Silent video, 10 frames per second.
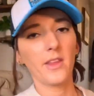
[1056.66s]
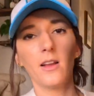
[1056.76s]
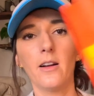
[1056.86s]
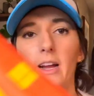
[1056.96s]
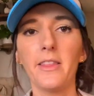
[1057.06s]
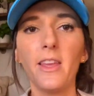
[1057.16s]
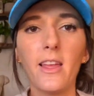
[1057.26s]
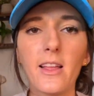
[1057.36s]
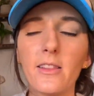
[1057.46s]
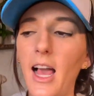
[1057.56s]
All right,
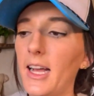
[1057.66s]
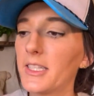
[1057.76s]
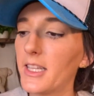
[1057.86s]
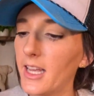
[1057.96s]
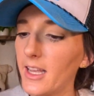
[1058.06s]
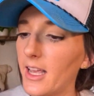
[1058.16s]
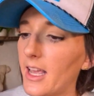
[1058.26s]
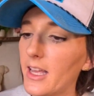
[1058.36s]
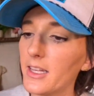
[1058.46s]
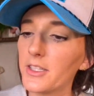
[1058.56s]
the last thing
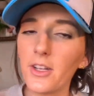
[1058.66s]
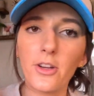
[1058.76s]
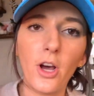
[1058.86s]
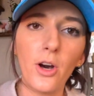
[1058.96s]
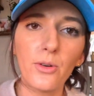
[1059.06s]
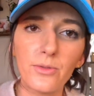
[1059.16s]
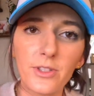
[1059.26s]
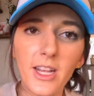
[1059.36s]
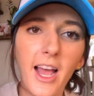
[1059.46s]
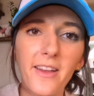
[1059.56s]
is
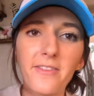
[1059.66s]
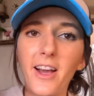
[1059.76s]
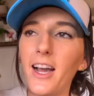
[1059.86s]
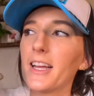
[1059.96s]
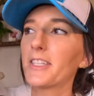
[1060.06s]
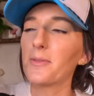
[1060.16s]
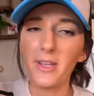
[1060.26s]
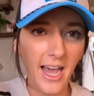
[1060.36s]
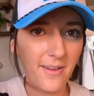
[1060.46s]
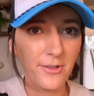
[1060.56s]
cones. I've got some
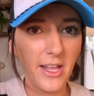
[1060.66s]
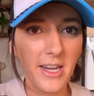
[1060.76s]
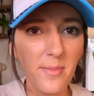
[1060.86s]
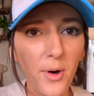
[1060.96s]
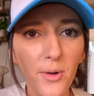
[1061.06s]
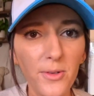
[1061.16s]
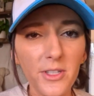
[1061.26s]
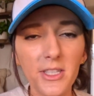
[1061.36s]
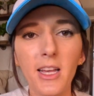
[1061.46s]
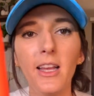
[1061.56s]
Cavaletti
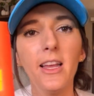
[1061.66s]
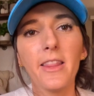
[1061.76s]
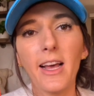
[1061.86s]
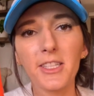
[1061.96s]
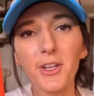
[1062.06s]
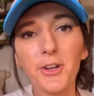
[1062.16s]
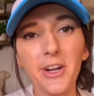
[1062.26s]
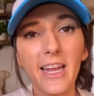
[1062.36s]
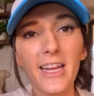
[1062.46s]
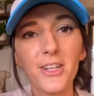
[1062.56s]
poles. That's a
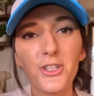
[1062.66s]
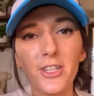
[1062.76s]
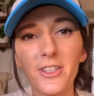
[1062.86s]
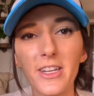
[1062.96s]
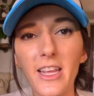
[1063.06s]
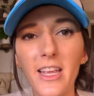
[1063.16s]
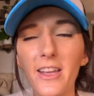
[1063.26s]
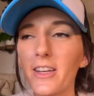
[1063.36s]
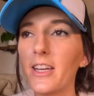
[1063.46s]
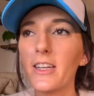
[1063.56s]
great agility,
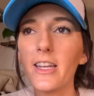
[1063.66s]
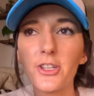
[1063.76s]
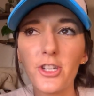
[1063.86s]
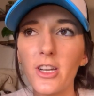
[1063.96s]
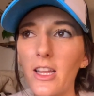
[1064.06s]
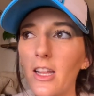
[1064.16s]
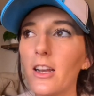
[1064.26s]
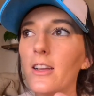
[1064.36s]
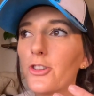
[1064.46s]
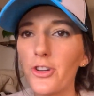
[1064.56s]

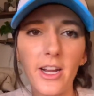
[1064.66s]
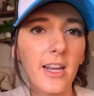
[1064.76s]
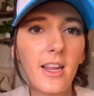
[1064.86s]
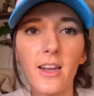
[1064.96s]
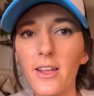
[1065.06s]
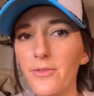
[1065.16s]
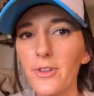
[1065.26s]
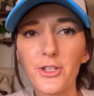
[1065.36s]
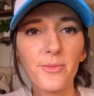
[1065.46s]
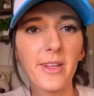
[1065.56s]
conditioning, training,
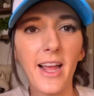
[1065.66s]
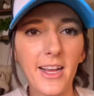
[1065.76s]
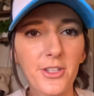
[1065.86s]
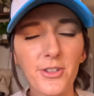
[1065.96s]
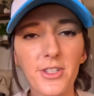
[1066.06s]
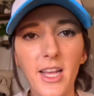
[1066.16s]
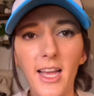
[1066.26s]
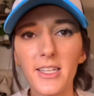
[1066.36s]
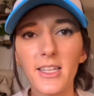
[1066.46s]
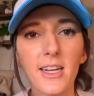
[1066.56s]
enrichment
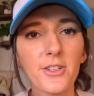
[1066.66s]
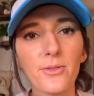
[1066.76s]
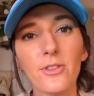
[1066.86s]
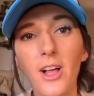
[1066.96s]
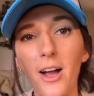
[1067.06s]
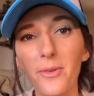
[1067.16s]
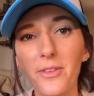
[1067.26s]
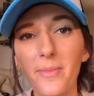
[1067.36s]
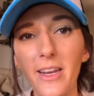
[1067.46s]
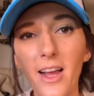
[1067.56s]
exercise that I do a lot
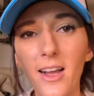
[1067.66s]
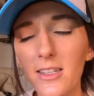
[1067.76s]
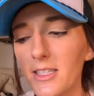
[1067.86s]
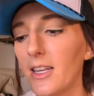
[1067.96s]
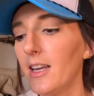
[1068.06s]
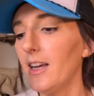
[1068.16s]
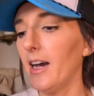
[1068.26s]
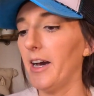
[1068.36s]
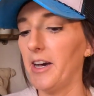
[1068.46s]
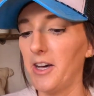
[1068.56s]
with my dogs.
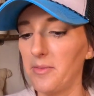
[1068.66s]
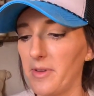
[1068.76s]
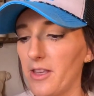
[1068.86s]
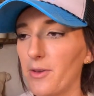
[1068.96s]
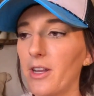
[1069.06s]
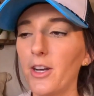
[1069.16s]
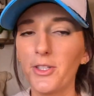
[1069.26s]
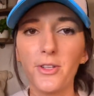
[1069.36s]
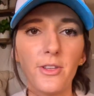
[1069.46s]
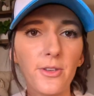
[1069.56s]
You can
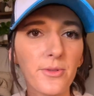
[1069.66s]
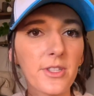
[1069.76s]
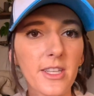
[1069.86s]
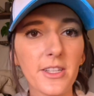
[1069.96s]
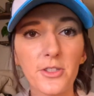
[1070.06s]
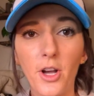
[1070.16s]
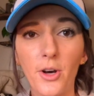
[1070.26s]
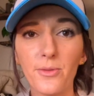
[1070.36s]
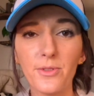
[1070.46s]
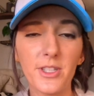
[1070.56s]
also use these
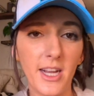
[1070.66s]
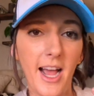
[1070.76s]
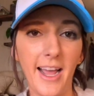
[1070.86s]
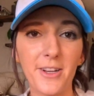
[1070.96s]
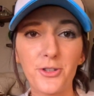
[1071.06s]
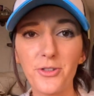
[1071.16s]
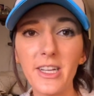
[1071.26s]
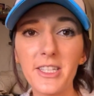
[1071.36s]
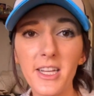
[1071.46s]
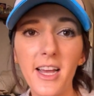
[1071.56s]
cones to hide
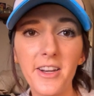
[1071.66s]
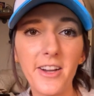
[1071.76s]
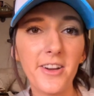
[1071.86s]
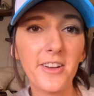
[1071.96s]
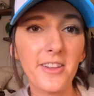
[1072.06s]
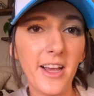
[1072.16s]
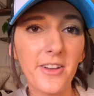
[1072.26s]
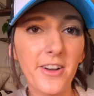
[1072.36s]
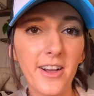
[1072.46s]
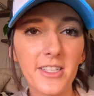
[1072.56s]
treats under and allow
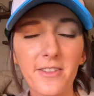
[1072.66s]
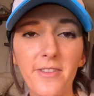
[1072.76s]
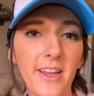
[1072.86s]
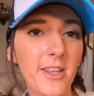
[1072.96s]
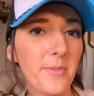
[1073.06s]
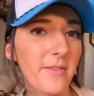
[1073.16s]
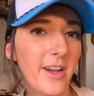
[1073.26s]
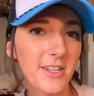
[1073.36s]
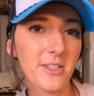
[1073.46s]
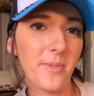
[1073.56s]
your dogs to find them. I've
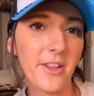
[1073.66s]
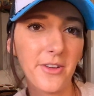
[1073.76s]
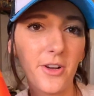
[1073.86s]
got some other